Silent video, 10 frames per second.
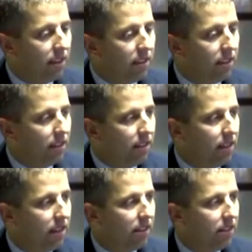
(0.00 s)
And
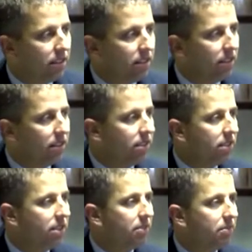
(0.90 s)
that
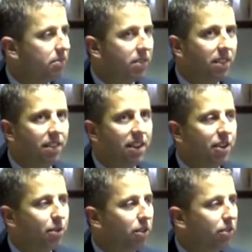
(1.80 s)
is it.
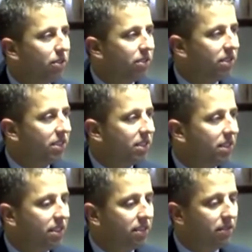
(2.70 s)
Thank you all for
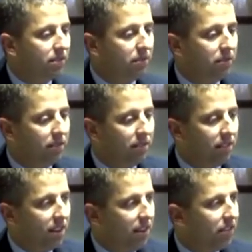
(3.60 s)
listening, and
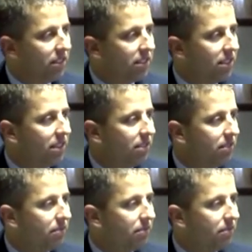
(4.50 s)
have a nice day.